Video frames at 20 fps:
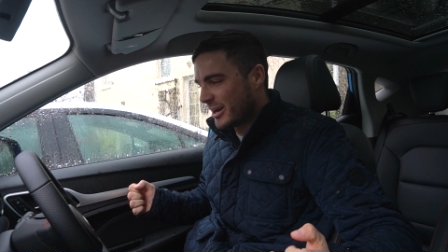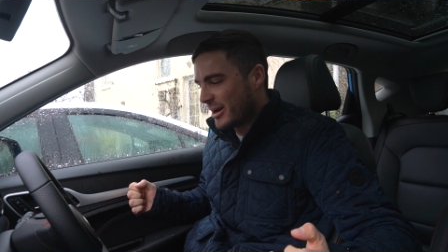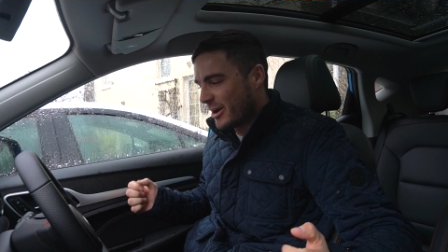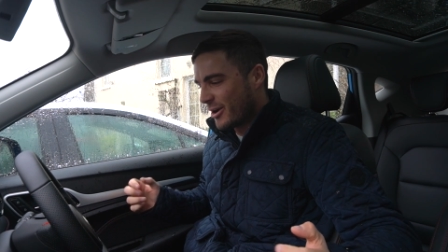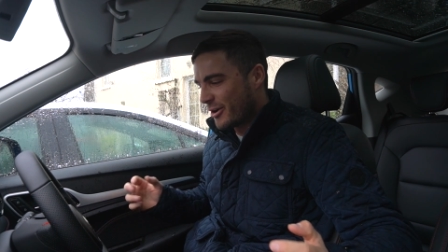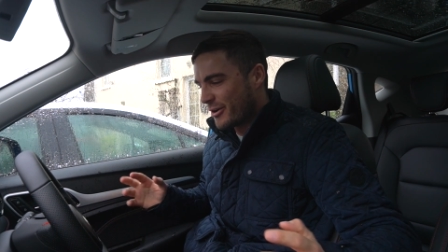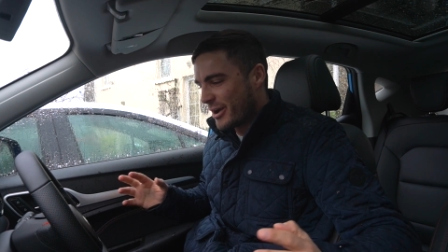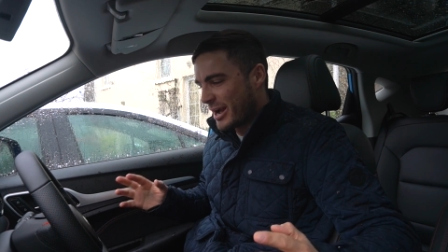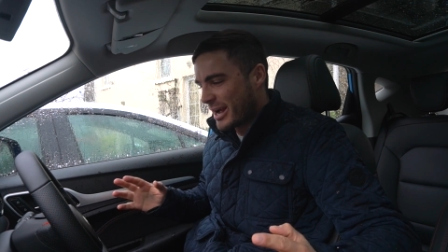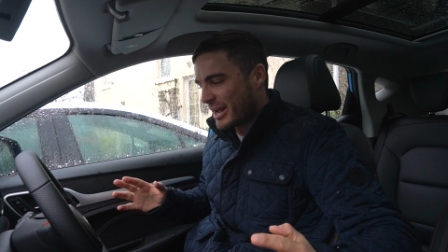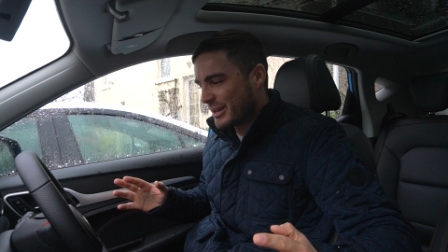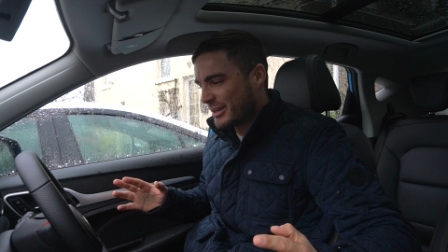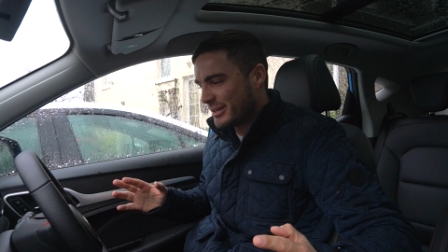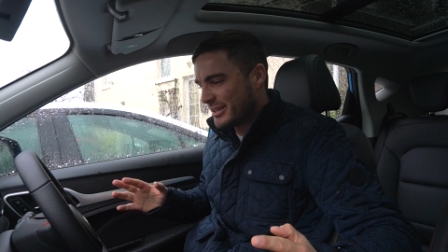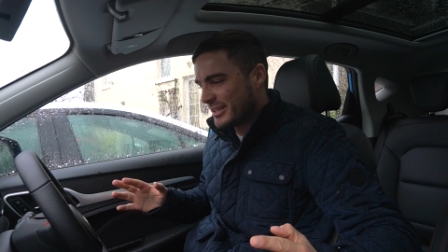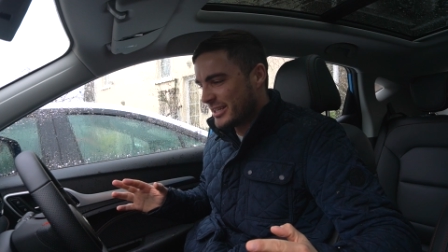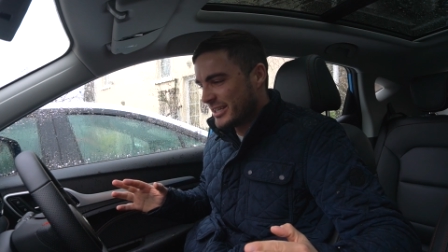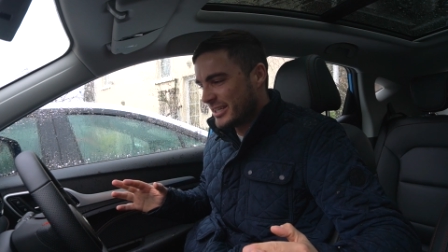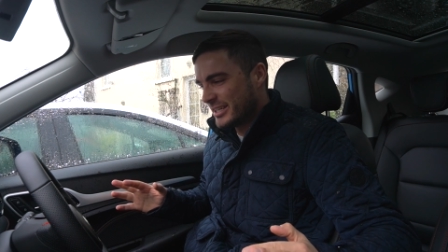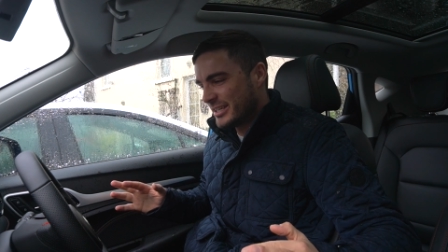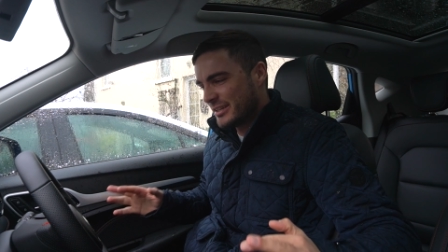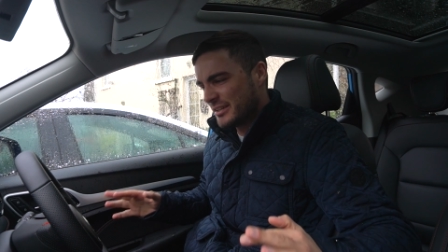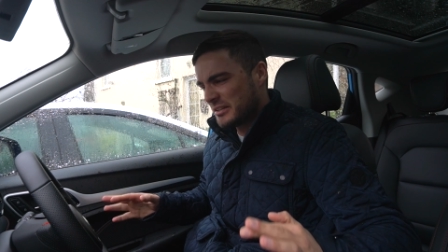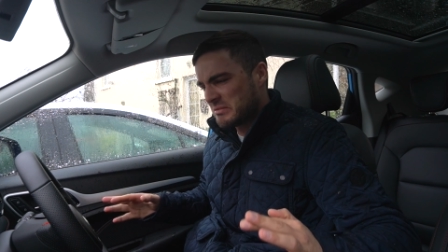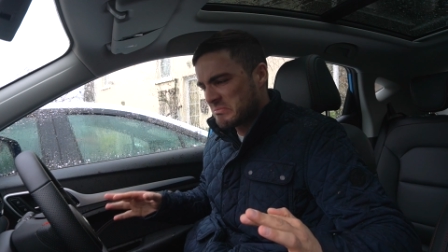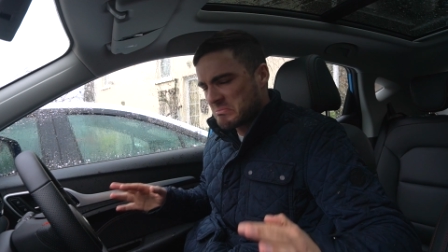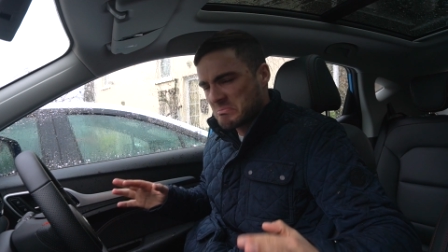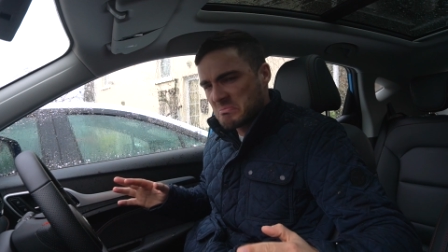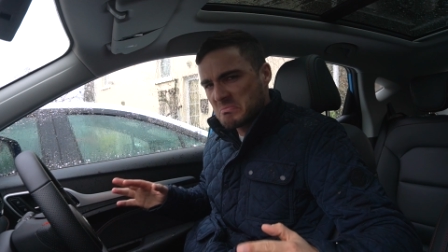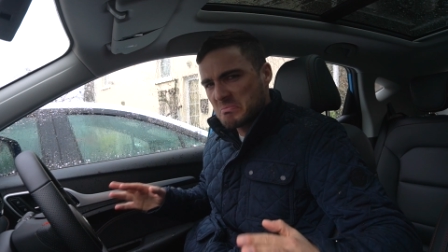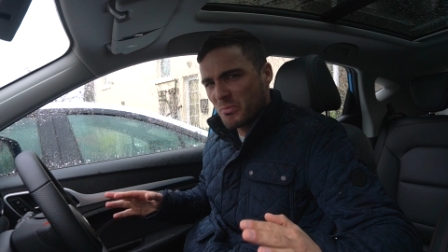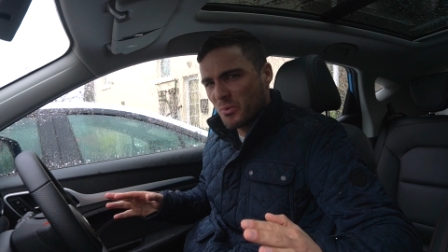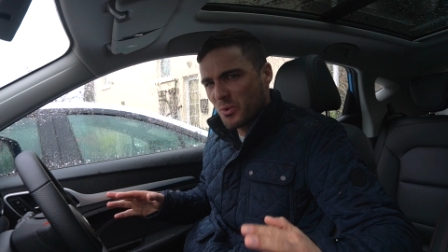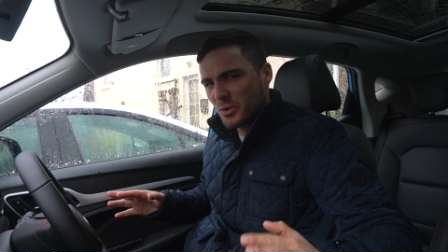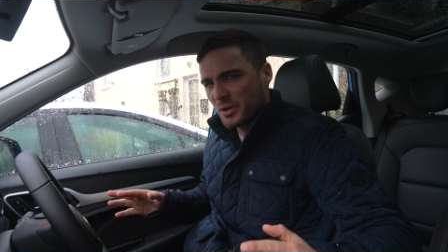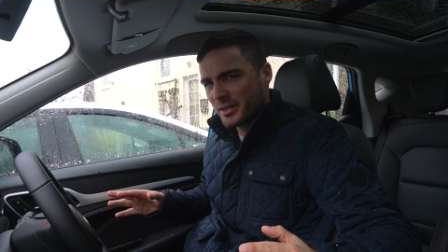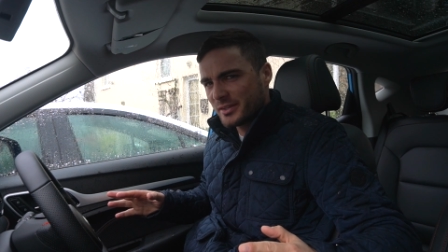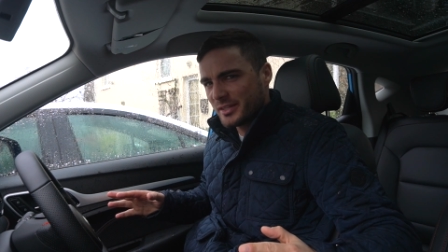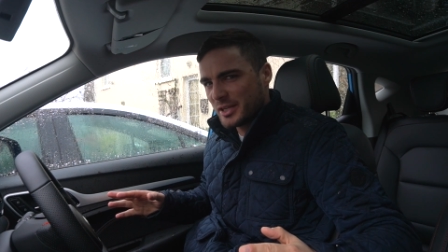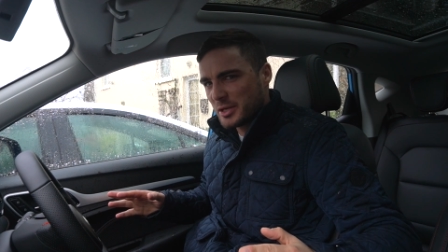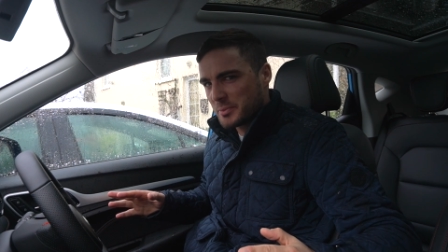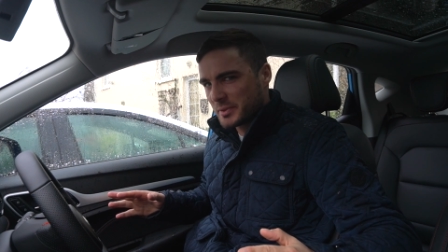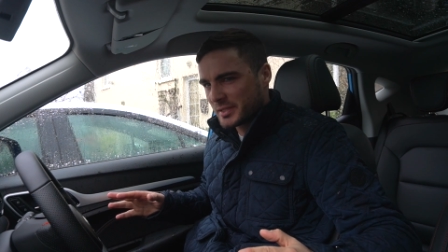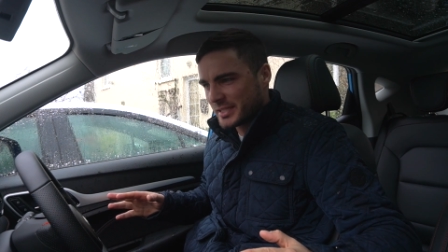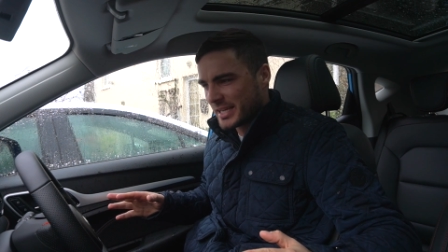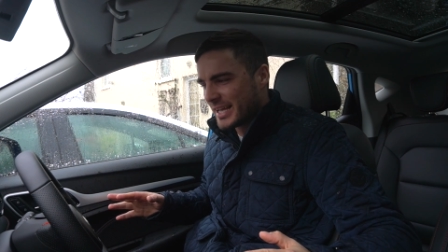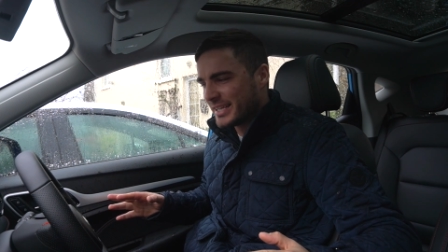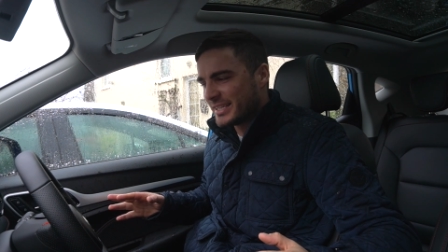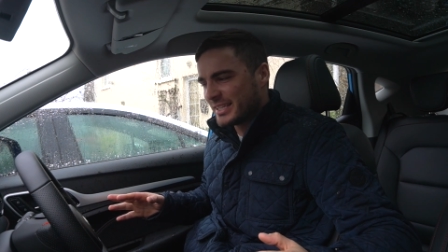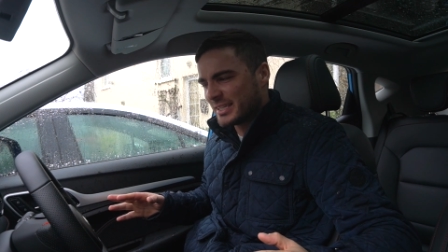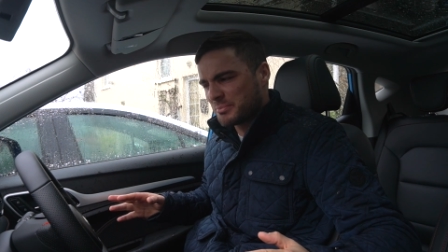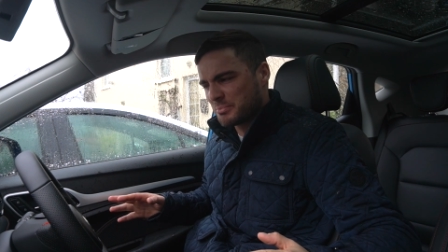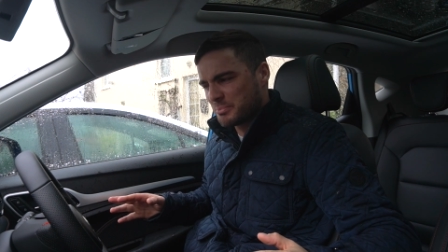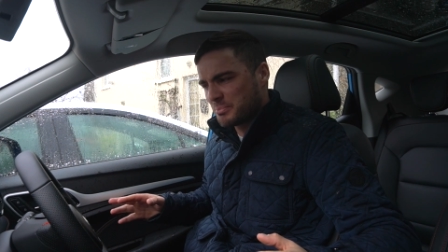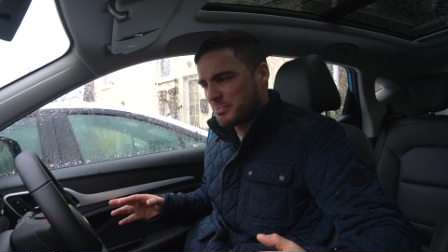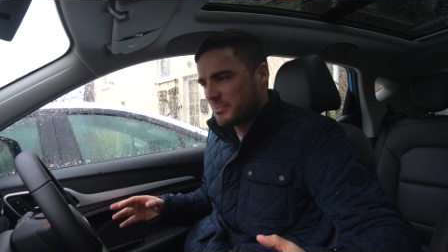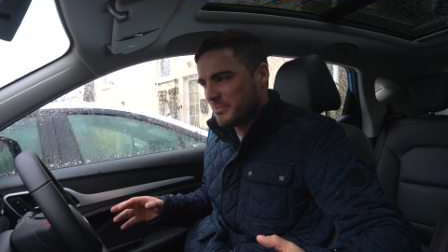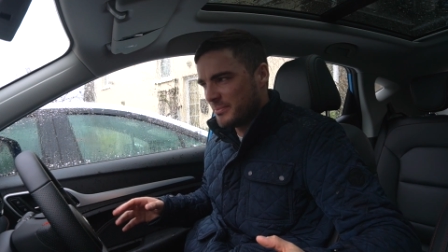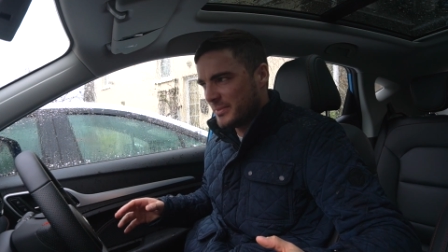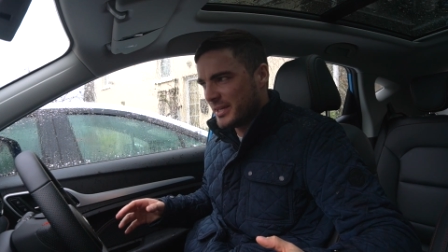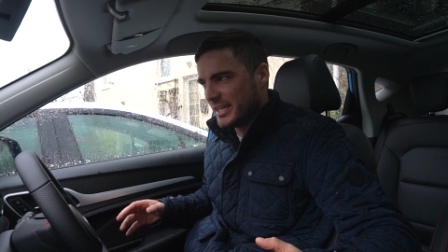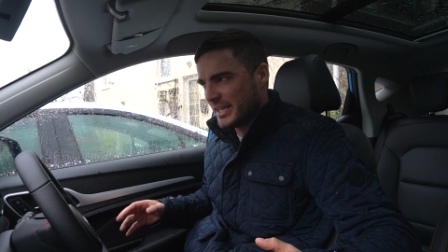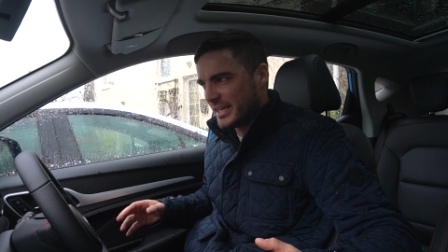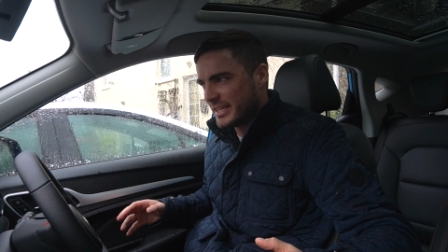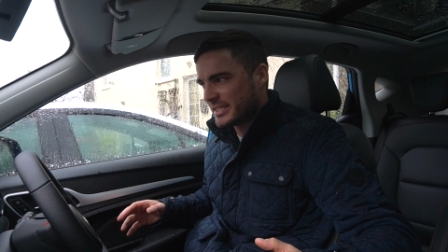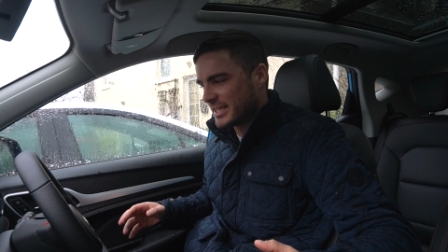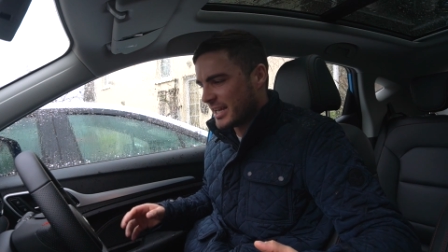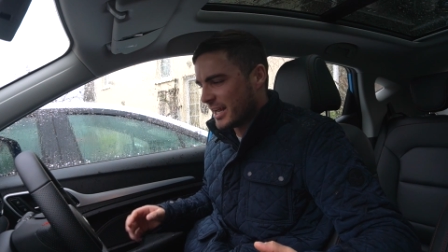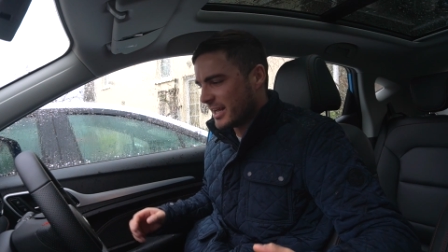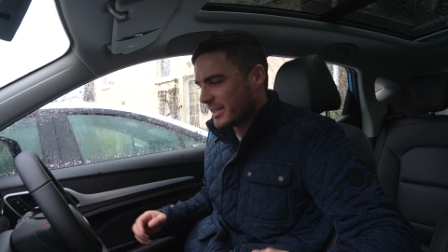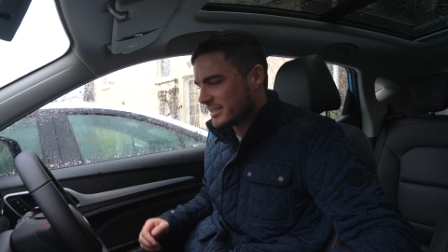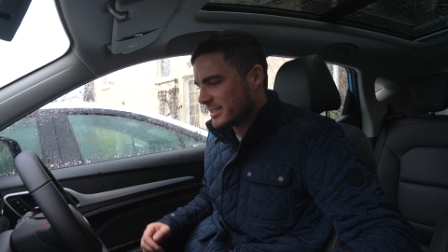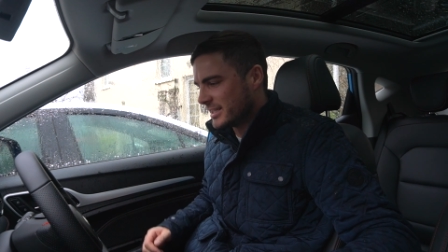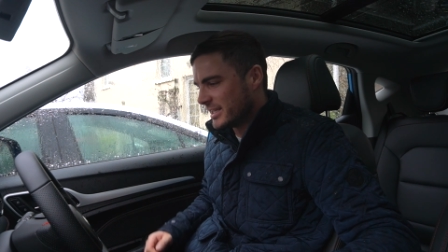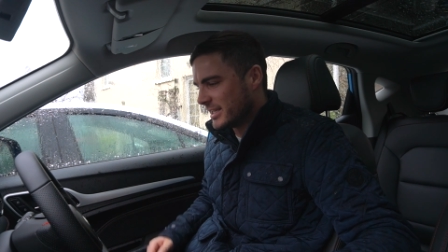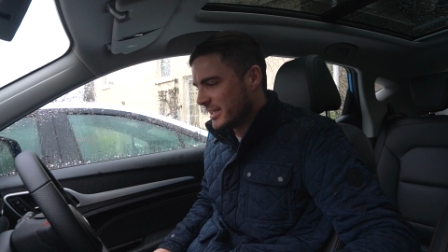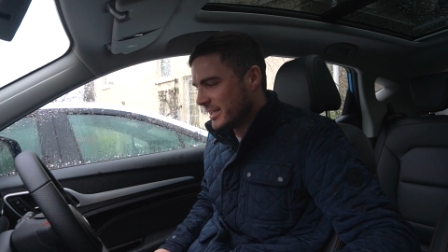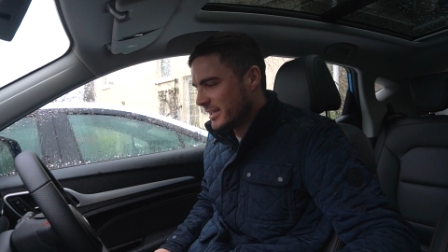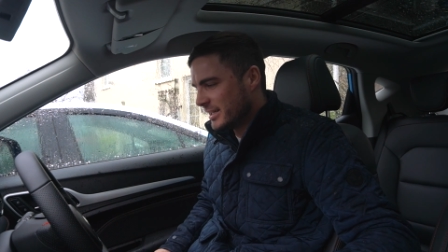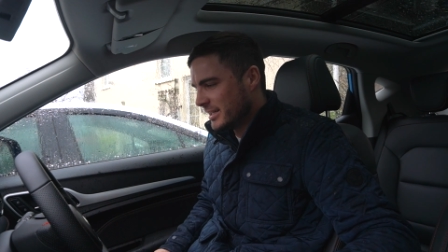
I reckon 1 or 2%, it is nasty.